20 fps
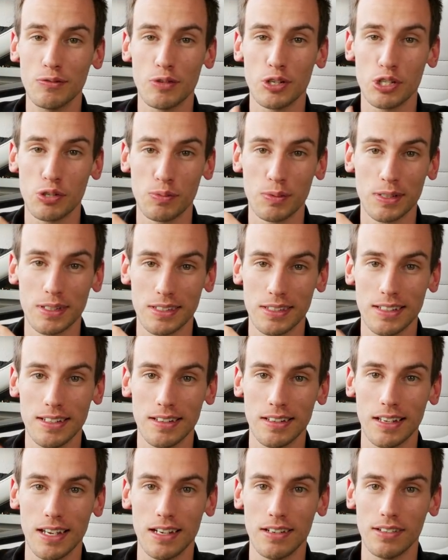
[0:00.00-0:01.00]
which you will
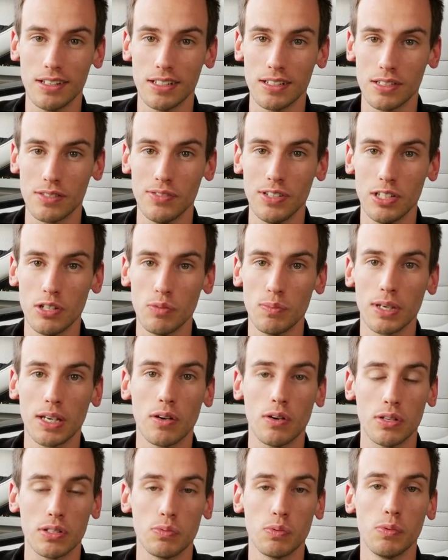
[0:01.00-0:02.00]
see later in this video
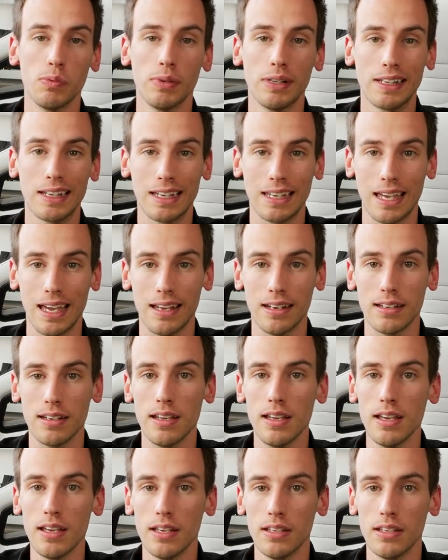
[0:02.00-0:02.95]
because we will again